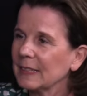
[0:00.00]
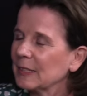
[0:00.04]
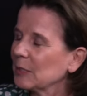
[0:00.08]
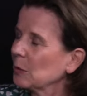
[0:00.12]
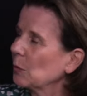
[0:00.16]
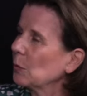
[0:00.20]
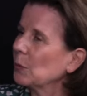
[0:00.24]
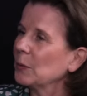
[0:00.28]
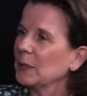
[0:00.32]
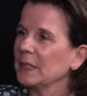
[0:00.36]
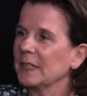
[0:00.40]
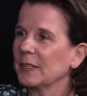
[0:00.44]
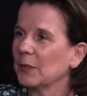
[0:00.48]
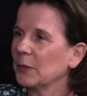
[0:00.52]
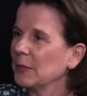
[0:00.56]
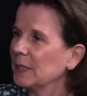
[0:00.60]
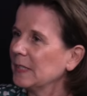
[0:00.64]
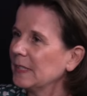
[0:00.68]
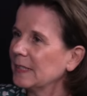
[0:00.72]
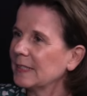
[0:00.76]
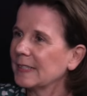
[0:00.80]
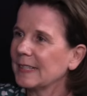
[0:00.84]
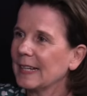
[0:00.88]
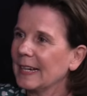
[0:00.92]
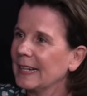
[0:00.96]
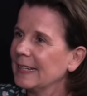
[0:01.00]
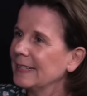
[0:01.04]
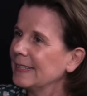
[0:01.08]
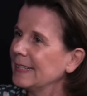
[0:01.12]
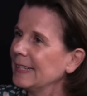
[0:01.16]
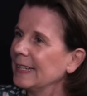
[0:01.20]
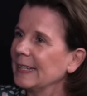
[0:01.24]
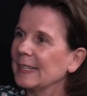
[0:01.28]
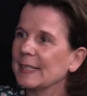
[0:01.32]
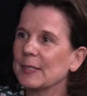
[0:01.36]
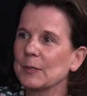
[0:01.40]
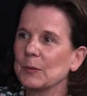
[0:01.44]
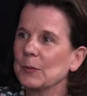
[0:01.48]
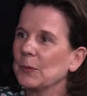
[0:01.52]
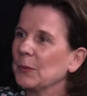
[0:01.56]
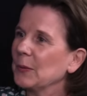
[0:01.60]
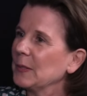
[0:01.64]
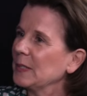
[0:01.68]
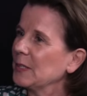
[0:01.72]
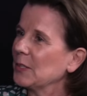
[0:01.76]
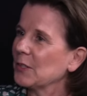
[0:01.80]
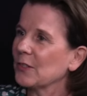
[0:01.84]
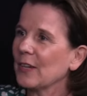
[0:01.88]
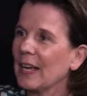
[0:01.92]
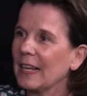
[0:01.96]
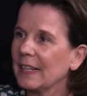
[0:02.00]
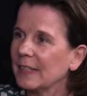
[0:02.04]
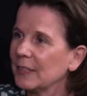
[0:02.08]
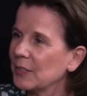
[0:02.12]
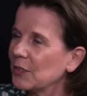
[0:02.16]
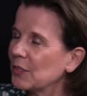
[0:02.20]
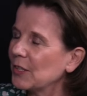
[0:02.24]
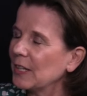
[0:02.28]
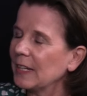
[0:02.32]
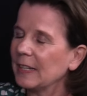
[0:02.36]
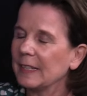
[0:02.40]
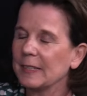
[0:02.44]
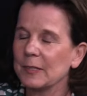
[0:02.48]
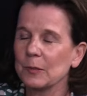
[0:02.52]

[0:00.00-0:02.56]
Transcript: It's always criticizing. It's always challenging.